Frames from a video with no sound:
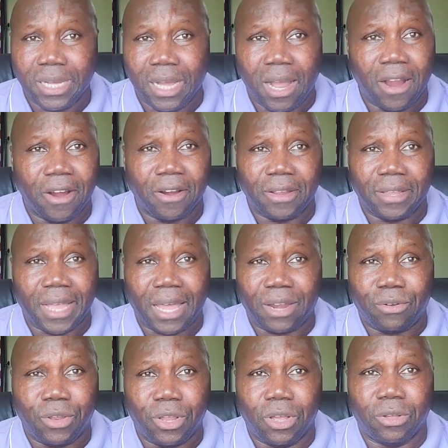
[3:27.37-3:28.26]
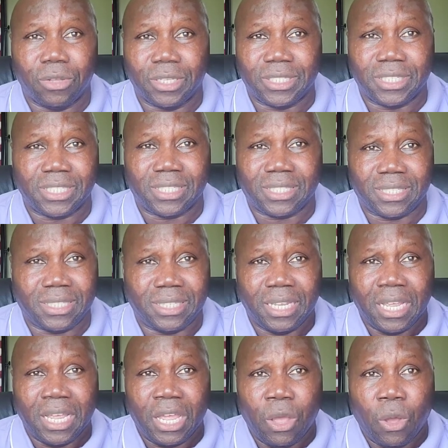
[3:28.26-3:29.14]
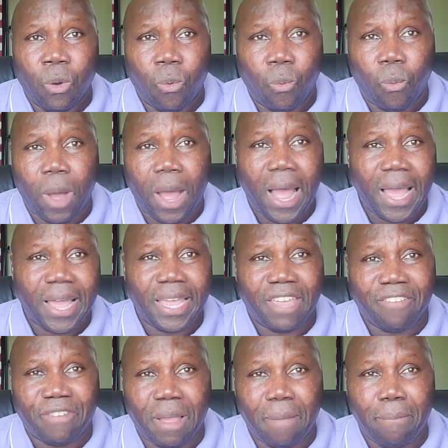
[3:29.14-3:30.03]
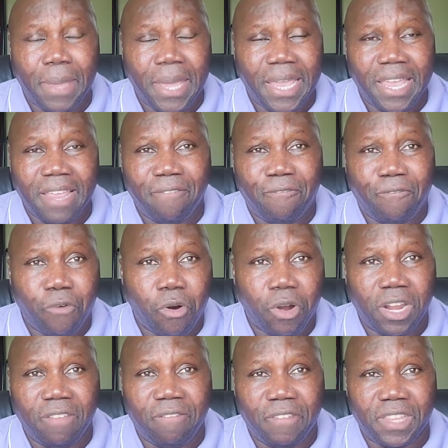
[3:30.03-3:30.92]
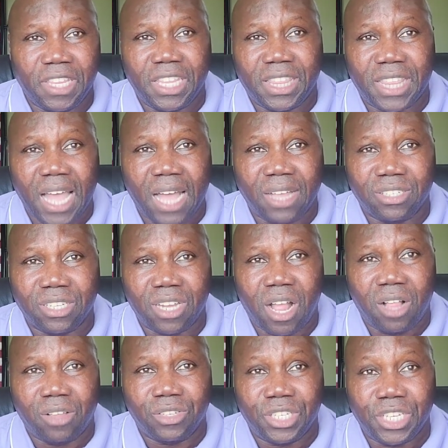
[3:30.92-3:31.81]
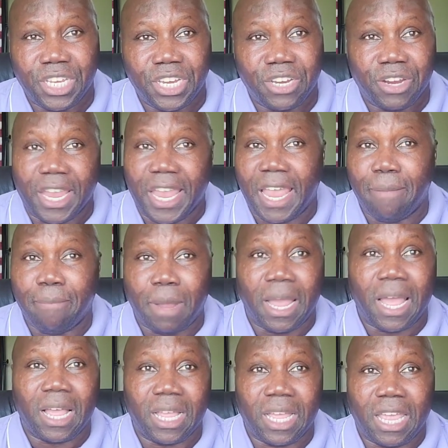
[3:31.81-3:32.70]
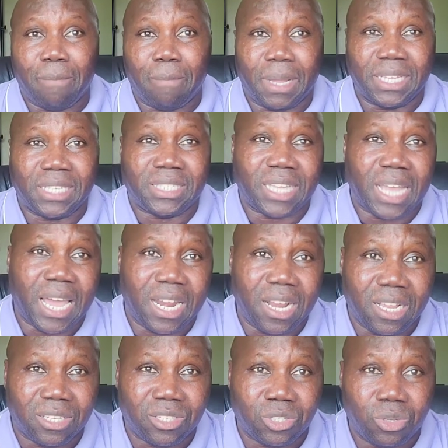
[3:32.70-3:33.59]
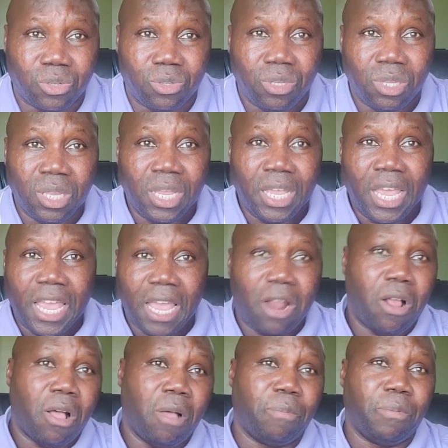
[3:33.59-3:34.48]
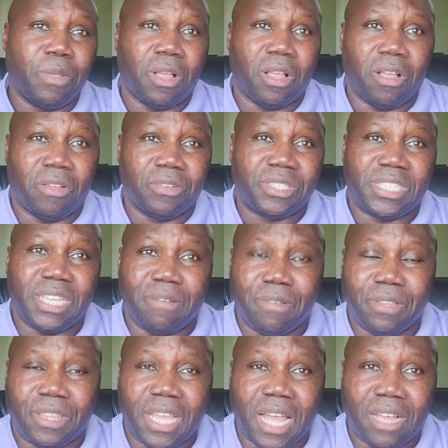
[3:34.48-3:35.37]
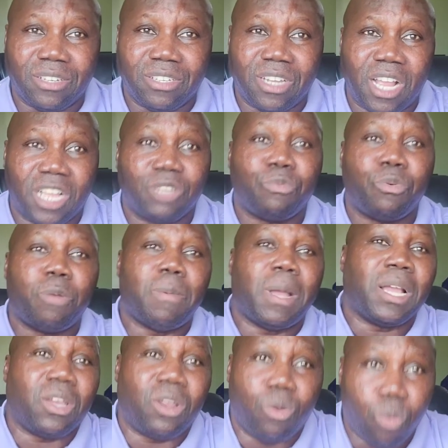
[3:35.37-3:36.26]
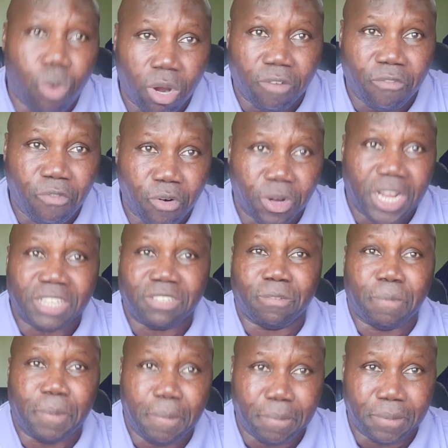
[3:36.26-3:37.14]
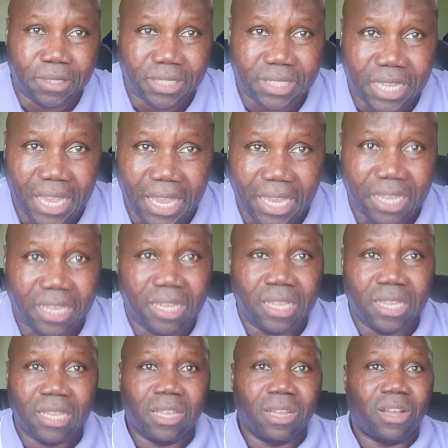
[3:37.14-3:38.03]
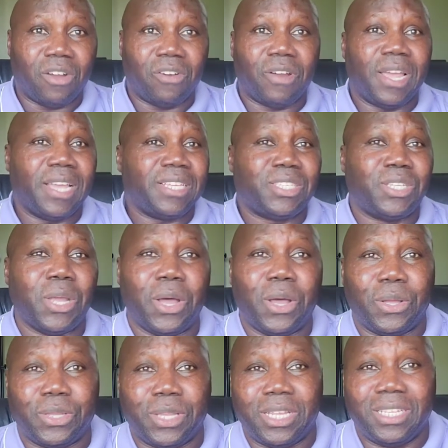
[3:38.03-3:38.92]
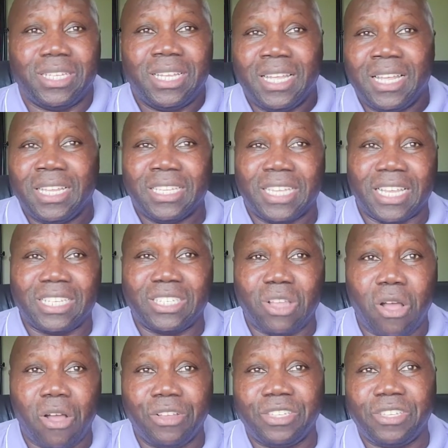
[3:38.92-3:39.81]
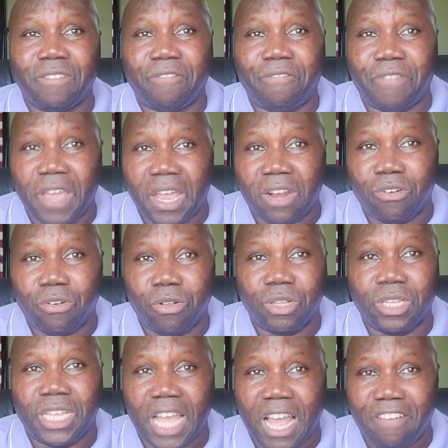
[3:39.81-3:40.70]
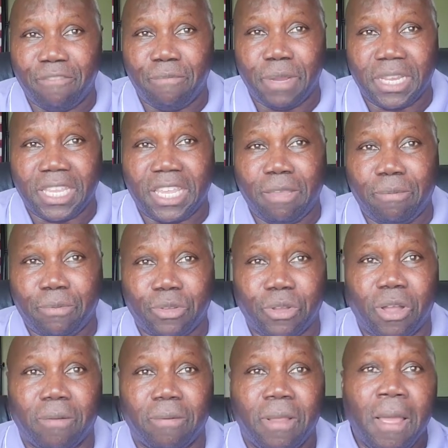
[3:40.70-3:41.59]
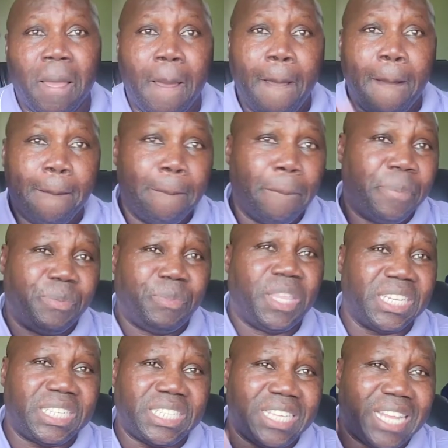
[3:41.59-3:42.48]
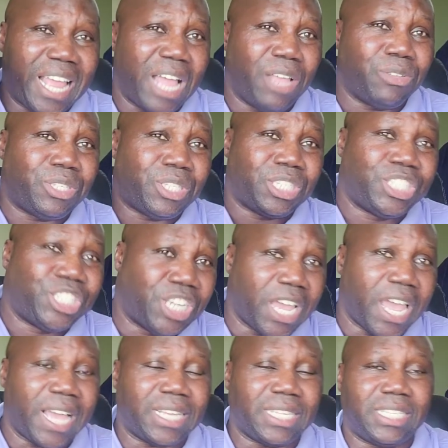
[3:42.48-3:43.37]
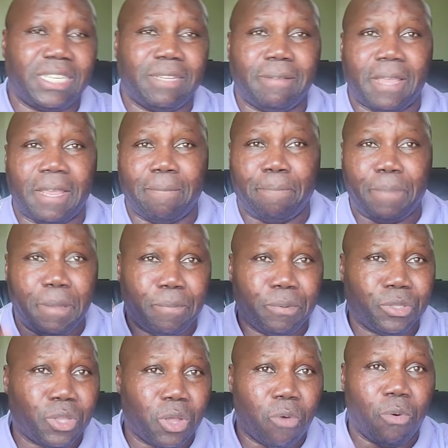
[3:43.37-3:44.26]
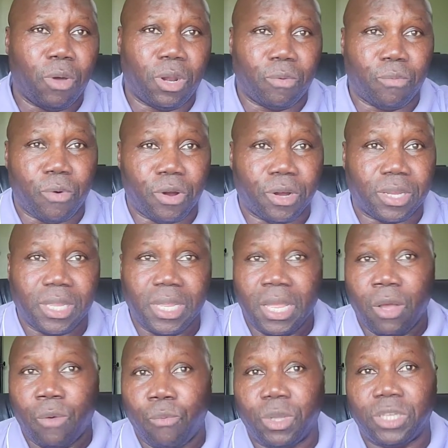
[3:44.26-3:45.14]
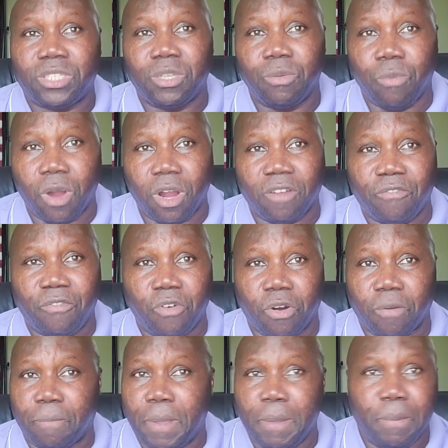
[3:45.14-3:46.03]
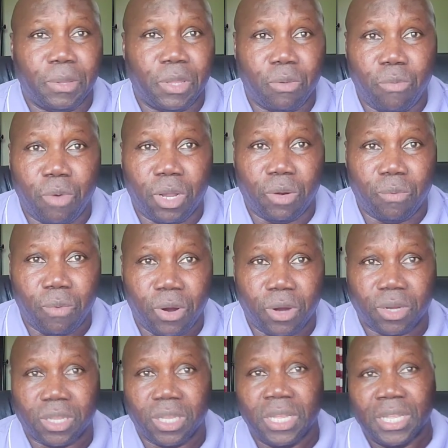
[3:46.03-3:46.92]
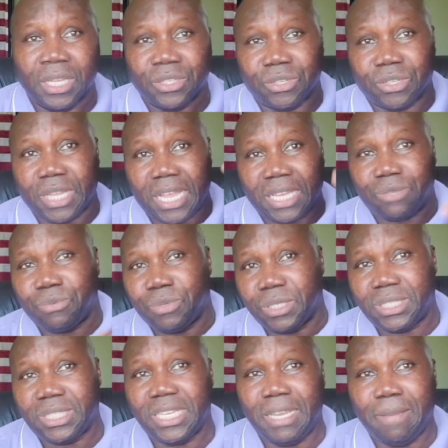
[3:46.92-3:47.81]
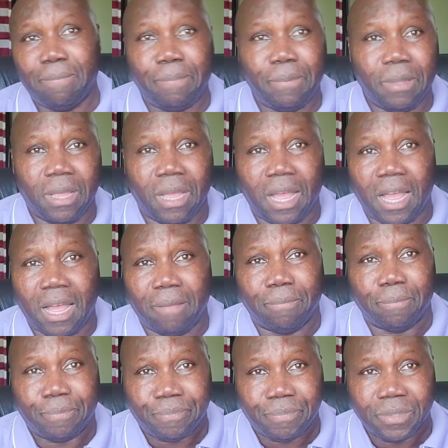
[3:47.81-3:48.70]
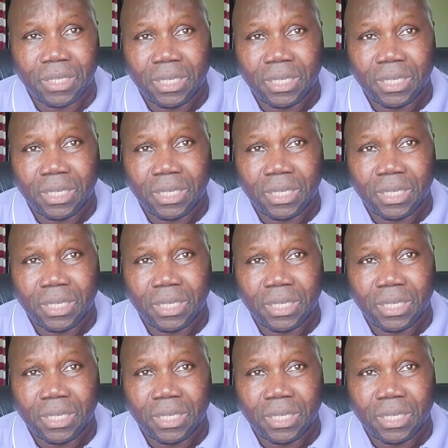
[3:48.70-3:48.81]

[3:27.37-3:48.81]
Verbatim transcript: are, I don't know, it's just why if I'm making forty, fifty thousand dollars a year and my and my side hustle uh, of, of seven thousand dollars, what am I gonna work for? That's what people are saying. All right, so as long as the federal government keeps on dishing out checks and, and people don't want to work, what's the work for? People don't want to work. So that's where you're seeing um,